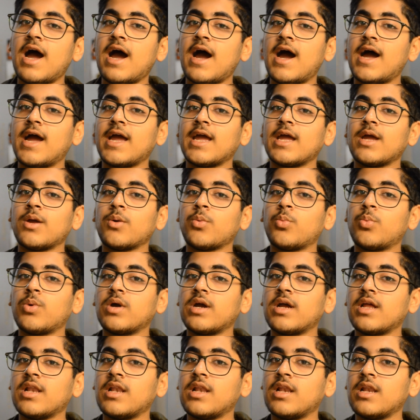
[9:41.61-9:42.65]
I
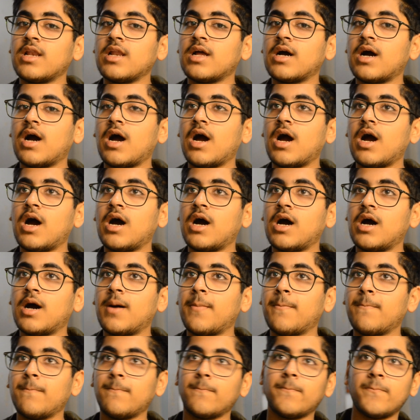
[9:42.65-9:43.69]
will
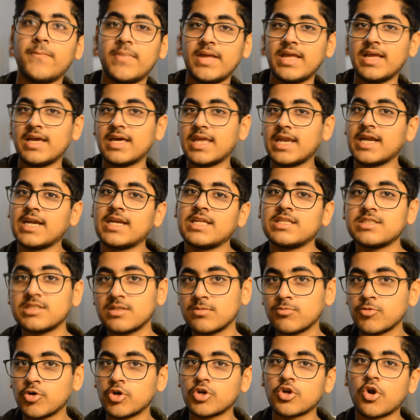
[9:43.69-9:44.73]
be creating
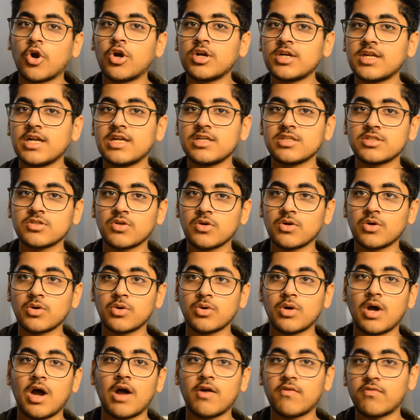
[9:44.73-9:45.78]
some good content,
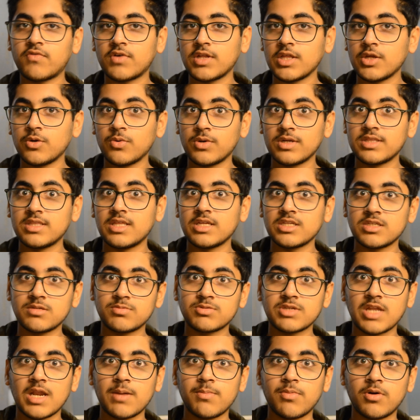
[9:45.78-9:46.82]
so after you hit the
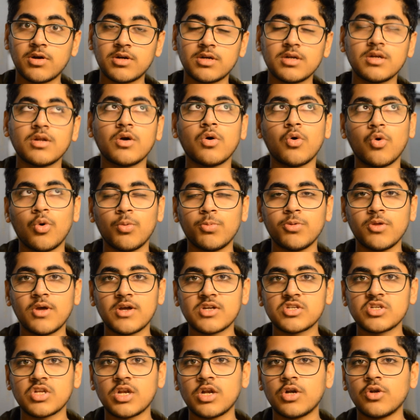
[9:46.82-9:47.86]
subscribe button, hope you
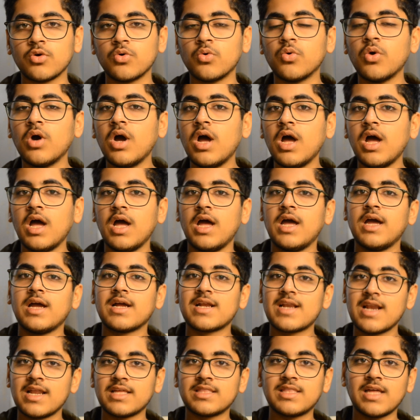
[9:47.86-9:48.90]
actually do,
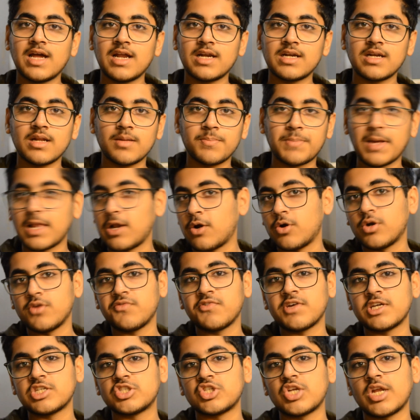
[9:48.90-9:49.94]
click that bell
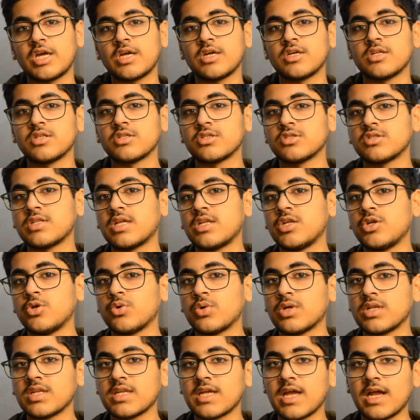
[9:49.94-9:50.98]
notification icon so that
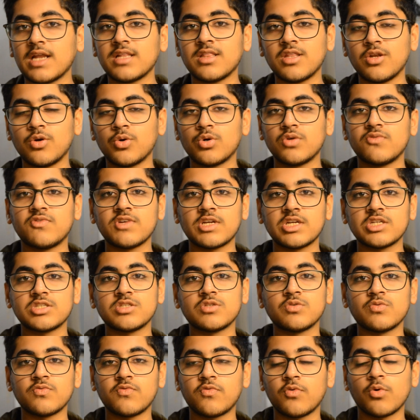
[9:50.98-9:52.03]
you can get the
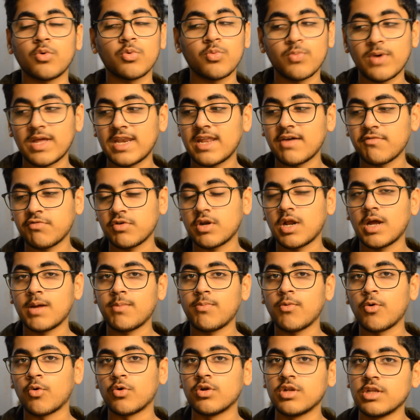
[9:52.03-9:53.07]
notification for whenever
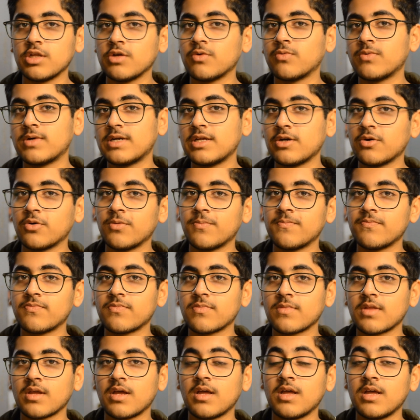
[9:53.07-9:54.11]
I upload a new video.
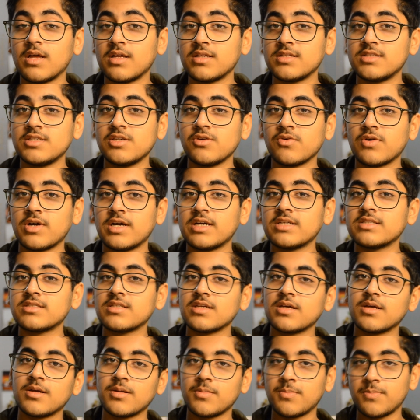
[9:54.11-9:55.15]
See you
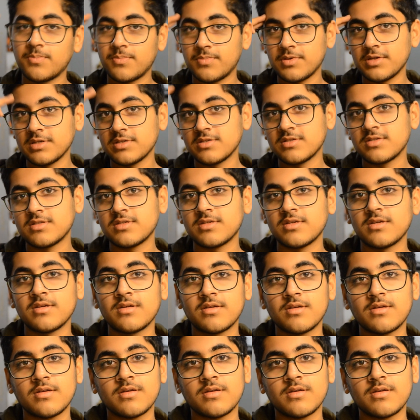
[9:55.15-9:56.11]
guys. Peace.